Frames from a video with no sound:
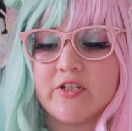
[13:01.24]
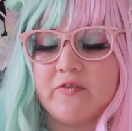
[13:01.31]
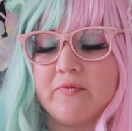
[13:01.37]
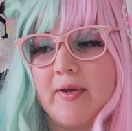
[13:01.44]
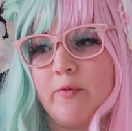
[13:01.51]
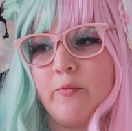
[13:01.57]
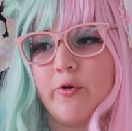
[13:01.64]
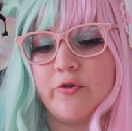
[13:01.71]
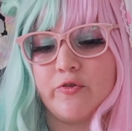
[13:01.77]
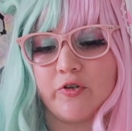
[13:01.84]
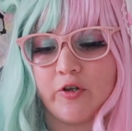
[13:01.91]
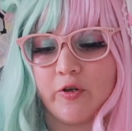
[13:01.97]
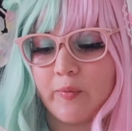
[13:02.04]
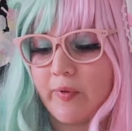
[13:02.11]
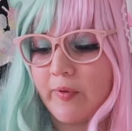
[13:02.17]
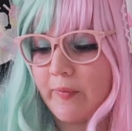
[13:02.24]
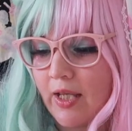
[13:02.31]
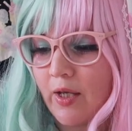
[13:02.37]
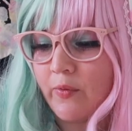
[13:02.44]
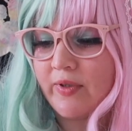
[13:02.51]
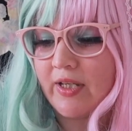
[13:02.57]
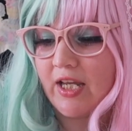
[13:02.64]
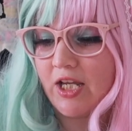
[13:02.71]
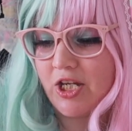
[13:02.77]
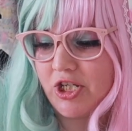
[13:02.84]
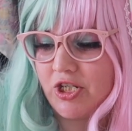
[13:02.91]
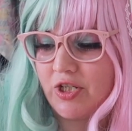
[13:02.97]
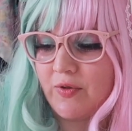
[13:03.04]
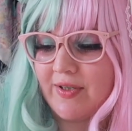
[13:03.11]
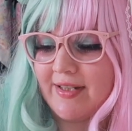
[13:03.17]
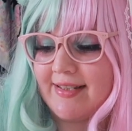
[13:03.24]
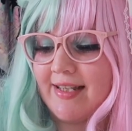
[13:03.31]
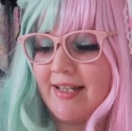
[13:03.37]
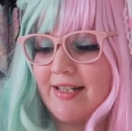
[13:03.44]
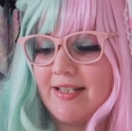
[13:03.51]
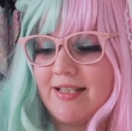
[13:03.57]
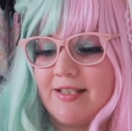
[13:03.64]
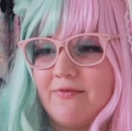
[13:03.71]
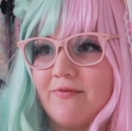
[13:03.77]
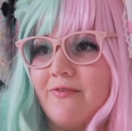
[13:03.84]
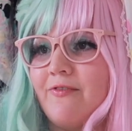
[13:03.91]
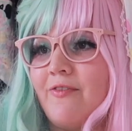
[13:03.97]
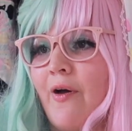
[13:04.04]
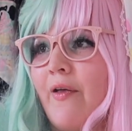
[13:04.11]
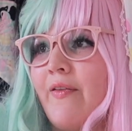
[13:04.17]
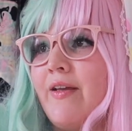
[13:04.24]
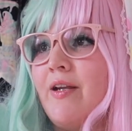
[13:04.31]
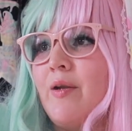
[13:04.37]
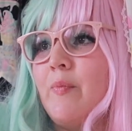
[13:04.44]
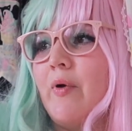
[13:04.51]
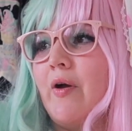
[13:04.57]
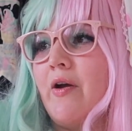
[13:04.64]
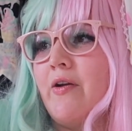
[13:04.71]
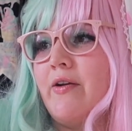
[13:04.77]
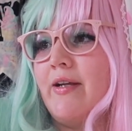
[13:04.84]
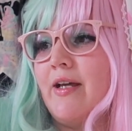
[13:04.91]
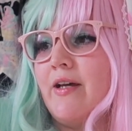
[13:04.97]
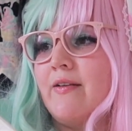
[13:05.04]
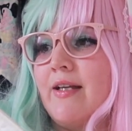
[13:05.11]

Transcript: of my wardrobe. The only issue is that it's falling apart now.